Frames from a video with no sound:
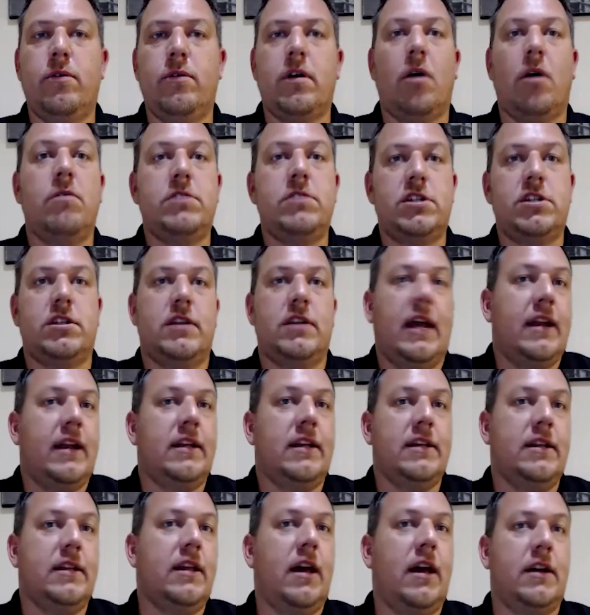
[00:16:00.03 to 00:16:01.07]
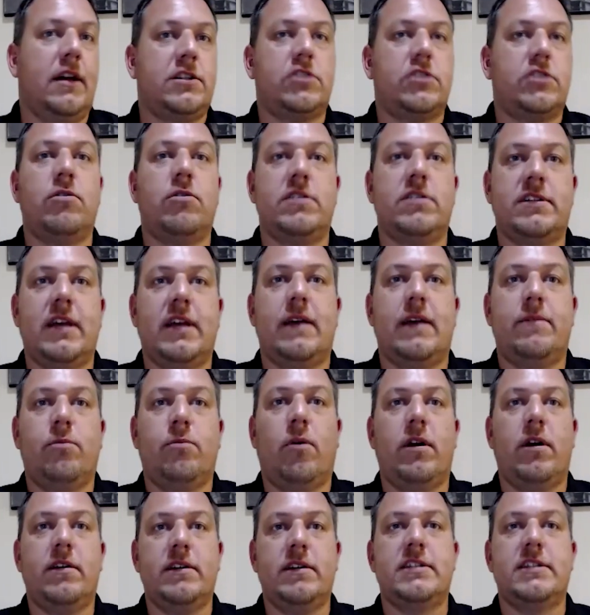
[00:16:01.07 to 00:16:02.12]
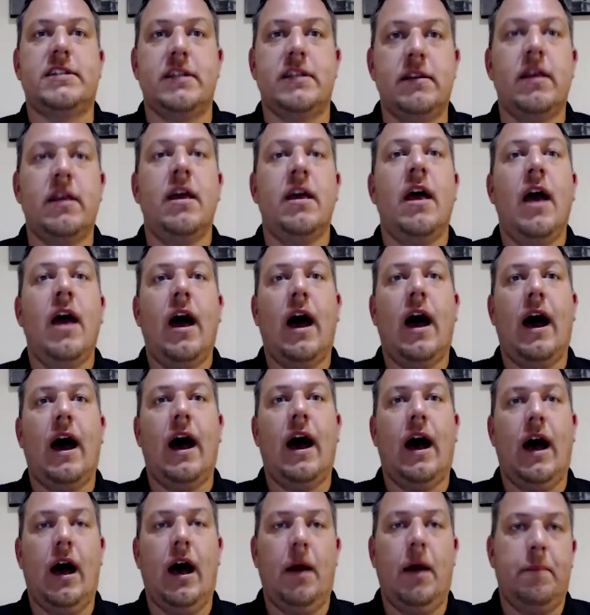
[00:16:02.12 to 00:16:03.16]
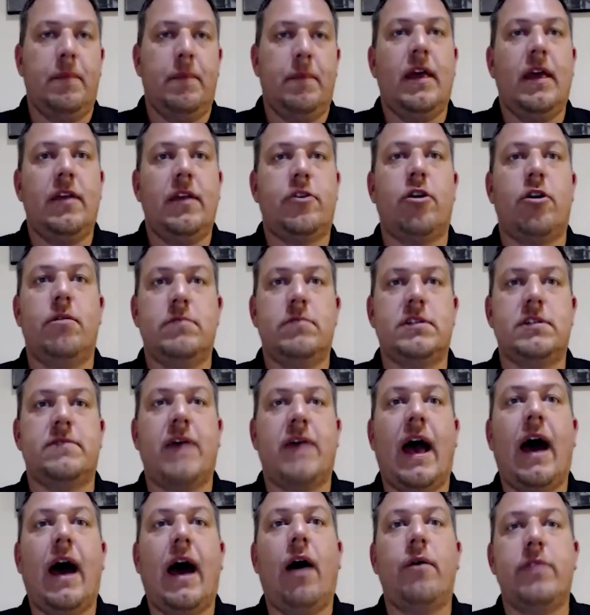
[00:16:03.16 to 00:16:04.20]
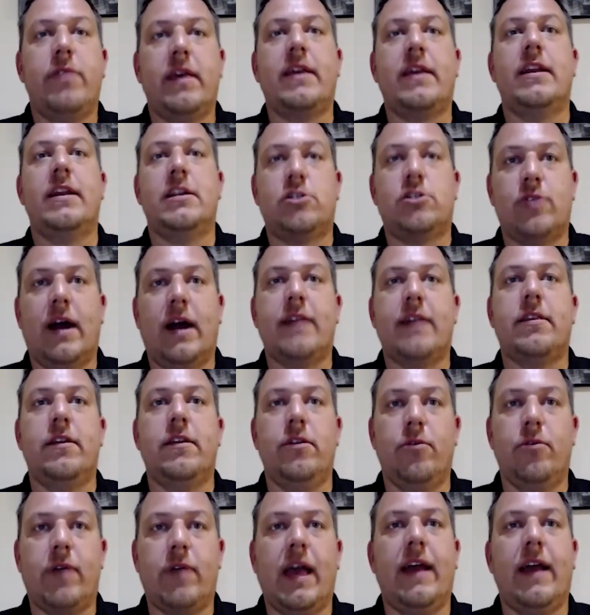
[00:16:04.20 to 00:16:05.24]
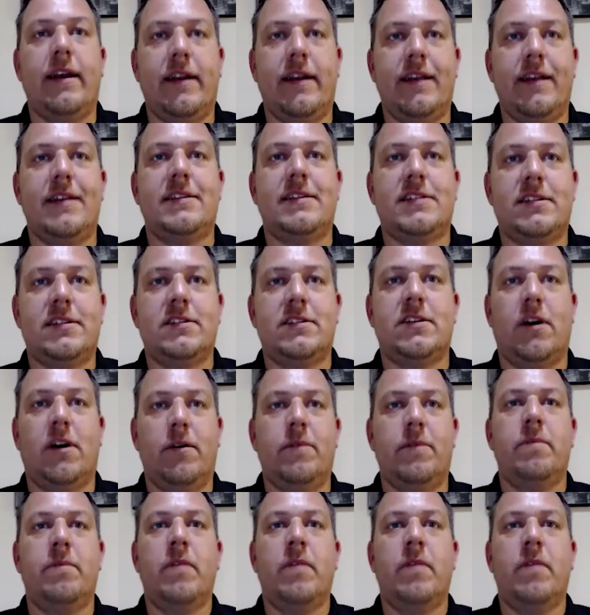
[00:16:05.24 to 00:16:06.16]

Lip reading: coach any stores that want to listen in terms of how they can attract the new candidates. So